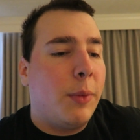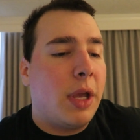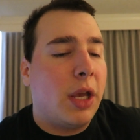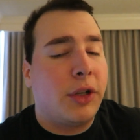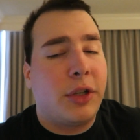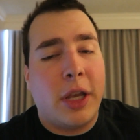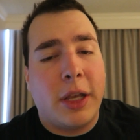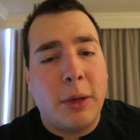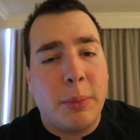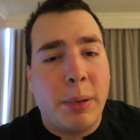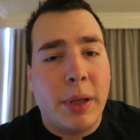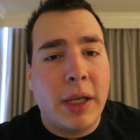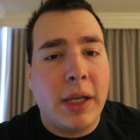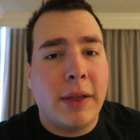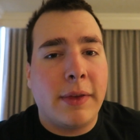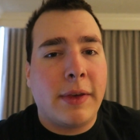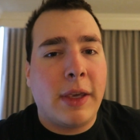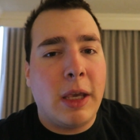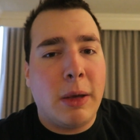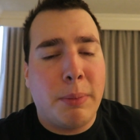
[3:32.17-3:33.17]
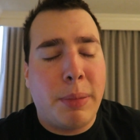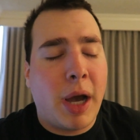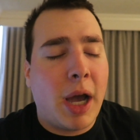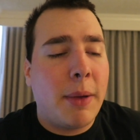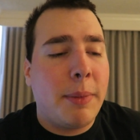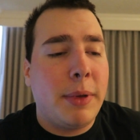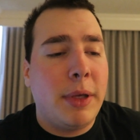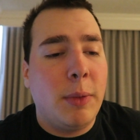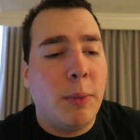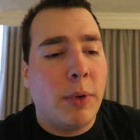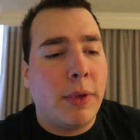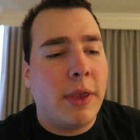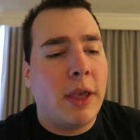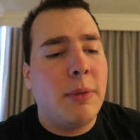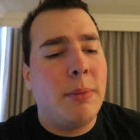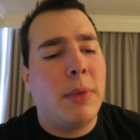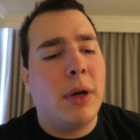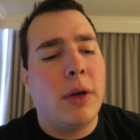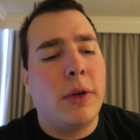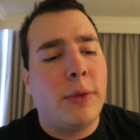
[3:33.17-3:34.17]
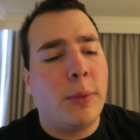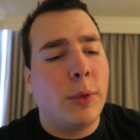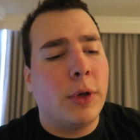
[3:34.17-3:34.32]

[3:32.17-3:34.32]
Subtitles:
we actually had to play against King Poppy with Embos,